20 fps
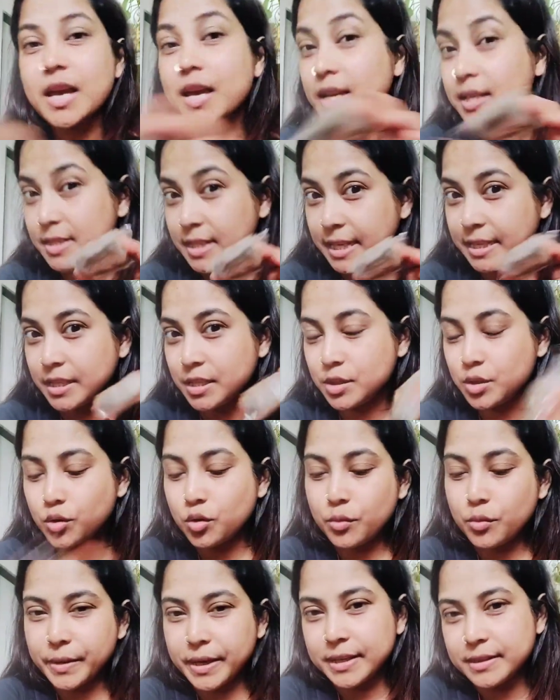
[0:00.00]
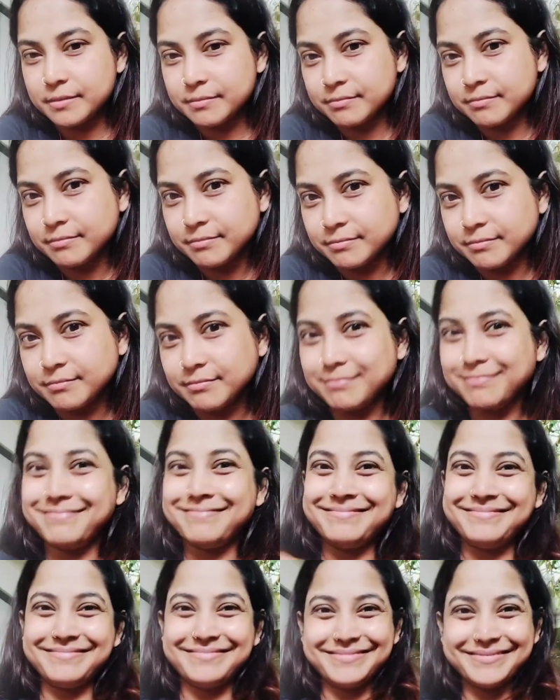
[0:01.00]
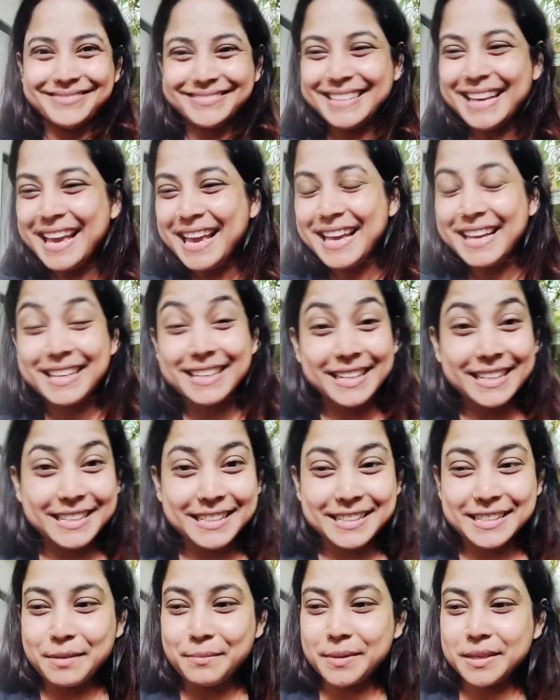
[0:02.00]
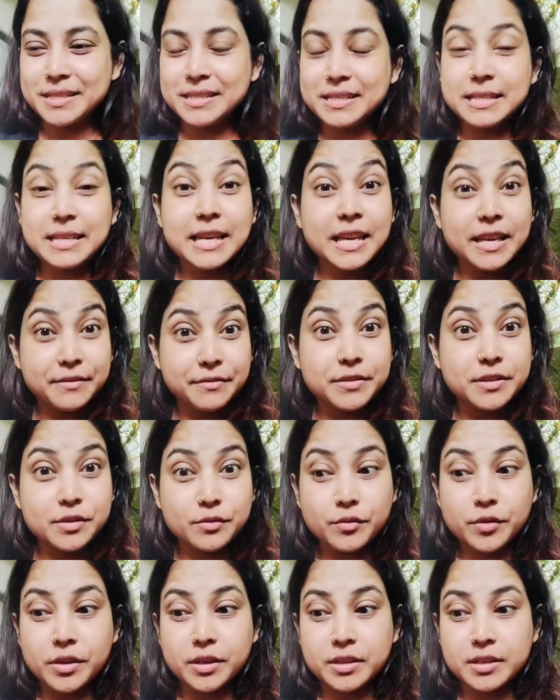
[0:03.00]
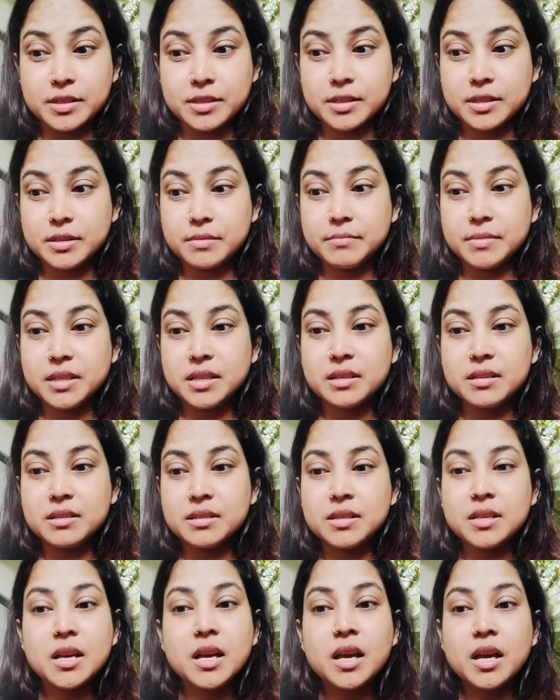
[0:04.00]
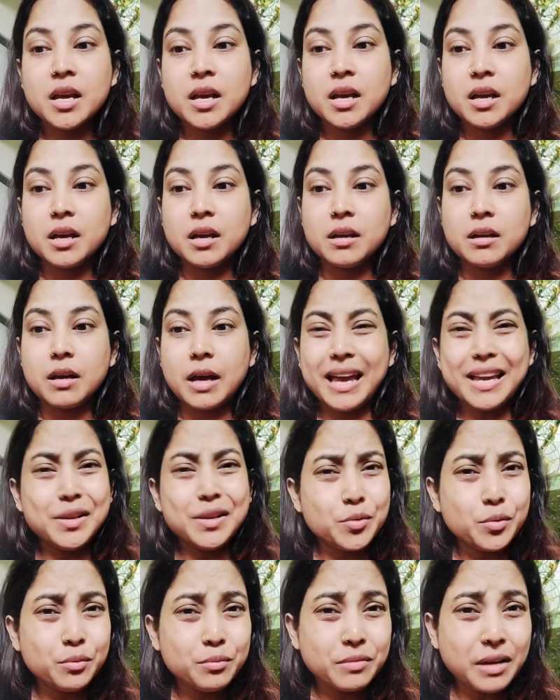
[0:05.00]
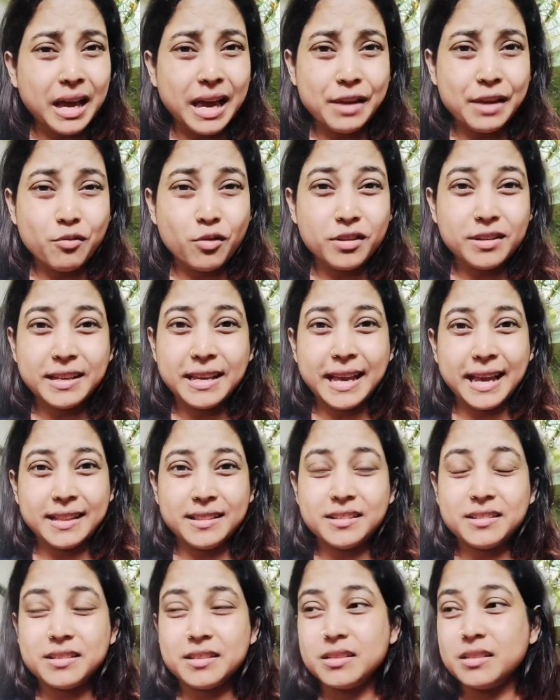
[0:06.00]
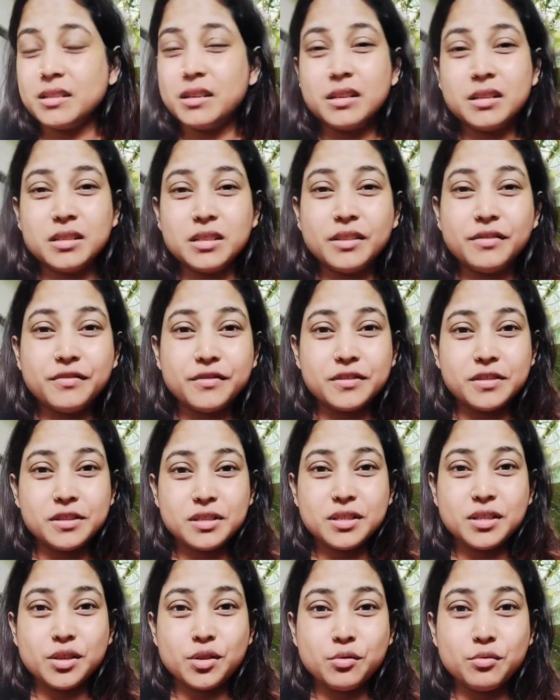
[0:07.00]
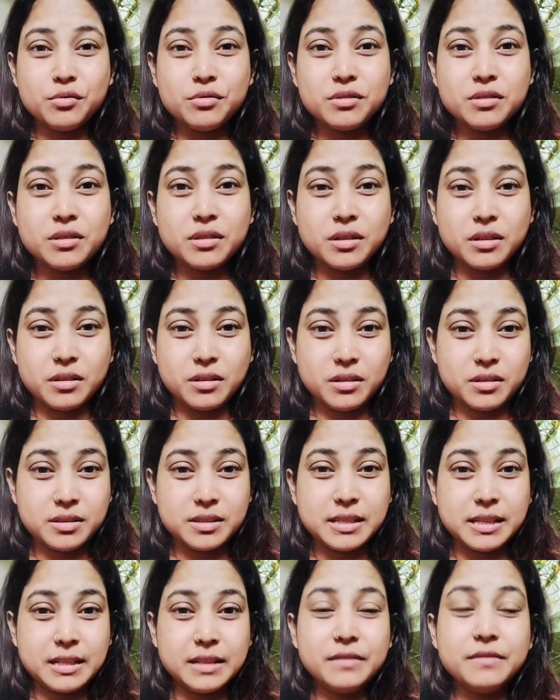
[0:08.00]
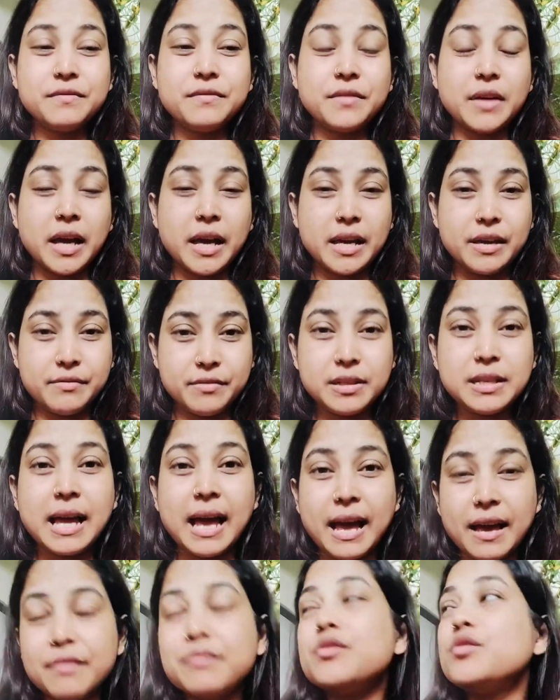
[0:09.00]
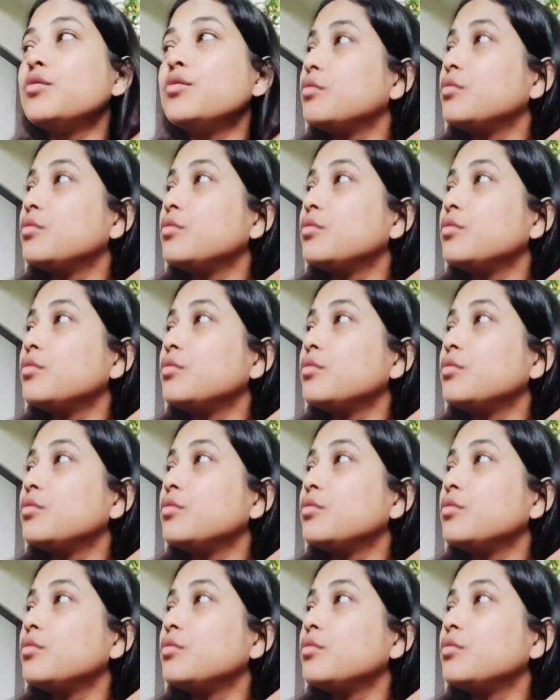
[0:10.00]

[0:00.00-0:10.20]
take the soap and clean it up and see if it works, because I know I won't get the result in the first use itself. I will have to